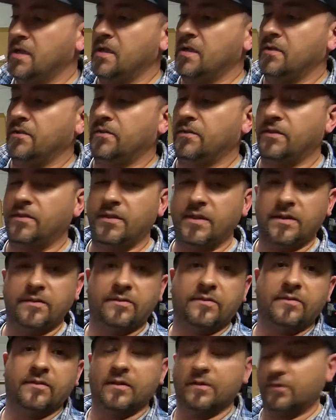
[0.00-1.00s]

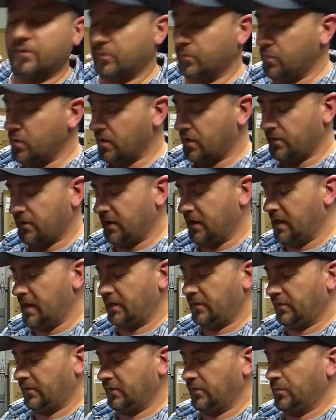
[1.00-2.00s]
This is one of the
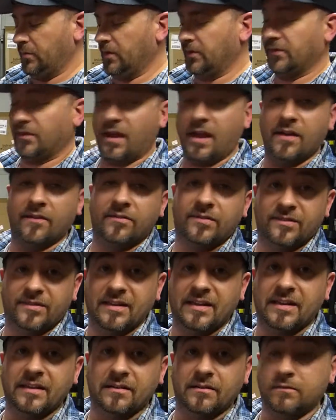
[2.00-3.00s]
nicest ones I've
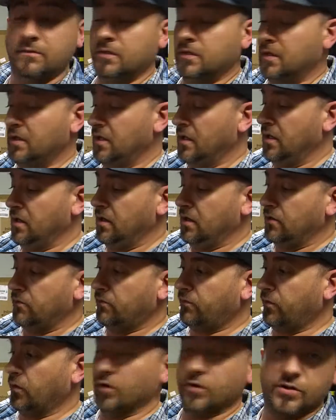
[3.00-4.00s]
seen
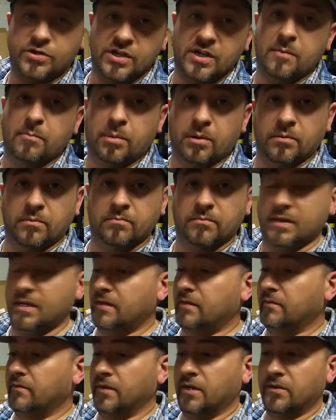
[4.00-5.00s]
for a Jeep,
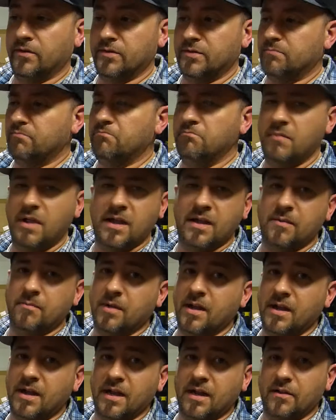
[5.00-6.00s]
and there's
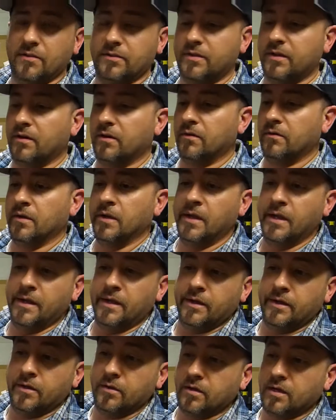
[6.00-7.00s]
many out there.
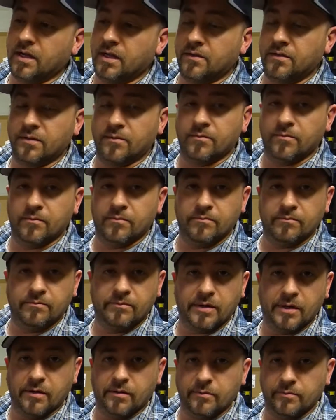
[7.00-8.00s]
You can get them,
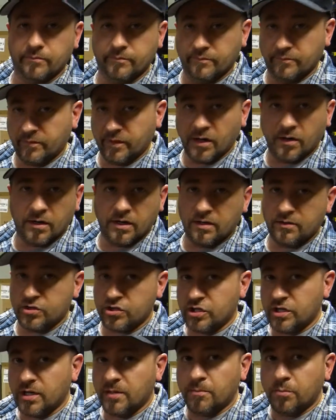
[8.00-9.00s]
very
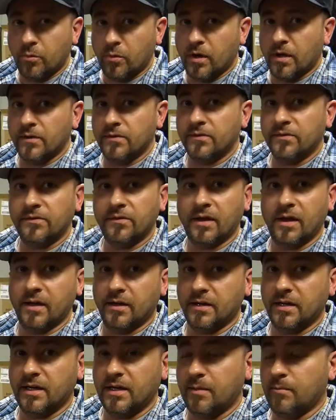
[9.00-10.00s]
cheap ones
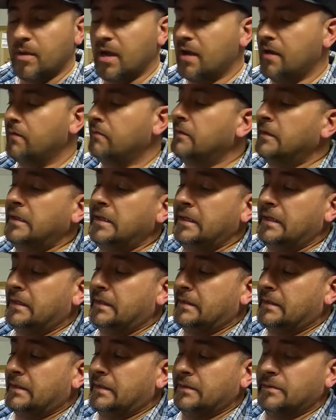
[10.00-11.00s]
on eBay.
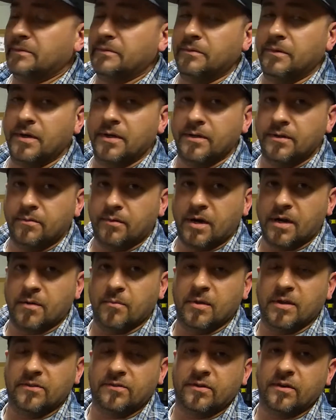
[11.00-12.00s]
I really
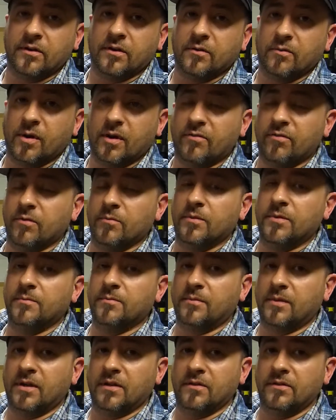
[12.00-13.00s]
recommend steering away from
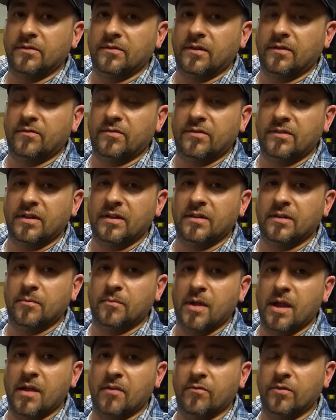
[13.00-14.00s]
them because I've seen
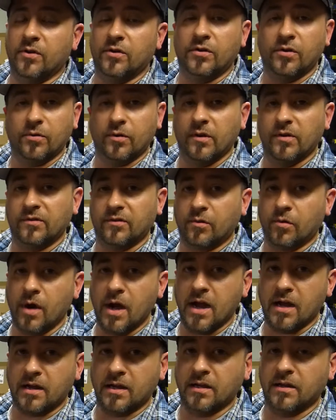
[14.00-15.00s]
them have notorious
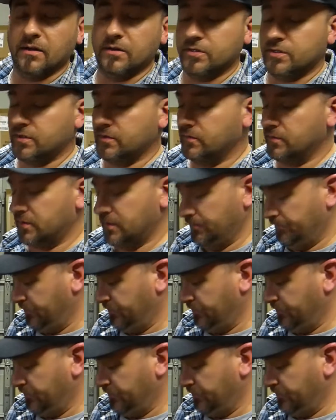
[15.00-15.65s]
cracking issues.